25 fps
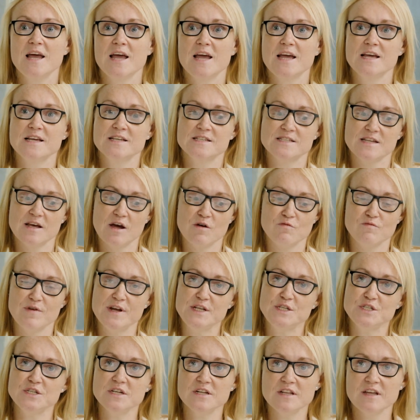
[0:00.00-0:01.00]
is
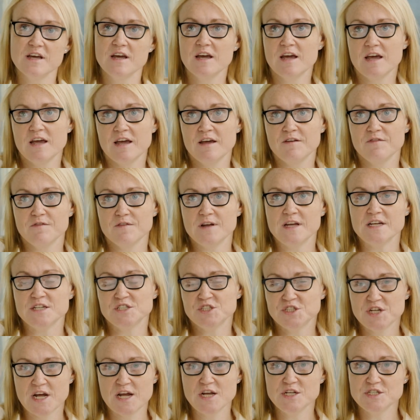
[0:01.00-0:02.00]
originally, if it's
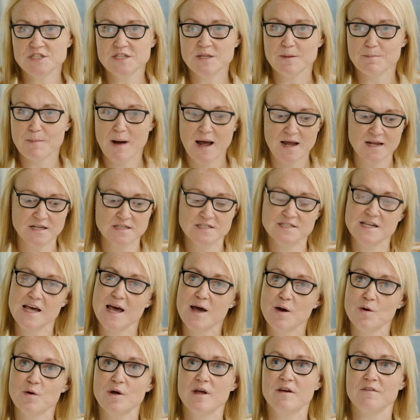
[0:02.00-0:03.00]
changing the
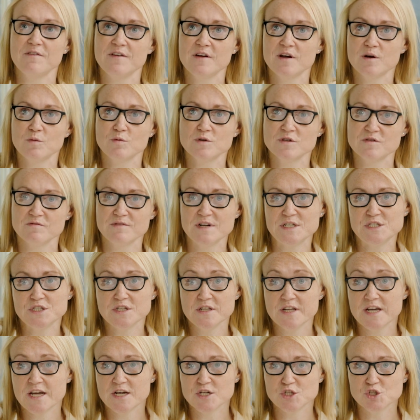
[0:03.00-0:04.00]
mindset, if it was
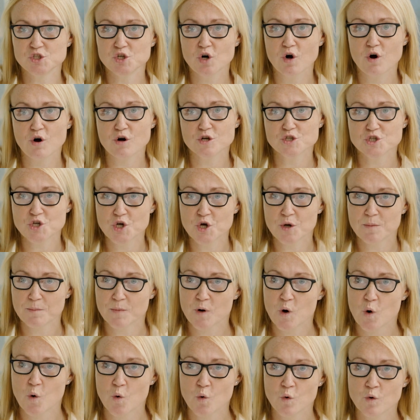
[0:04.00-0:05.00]
originally a short-term
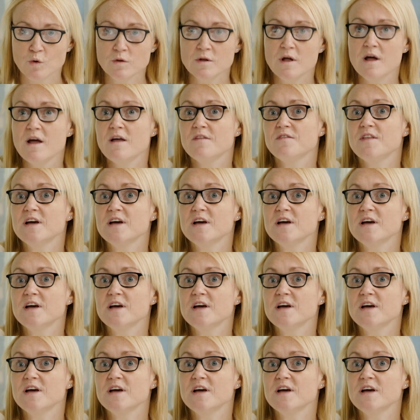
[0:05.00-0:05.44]
goal,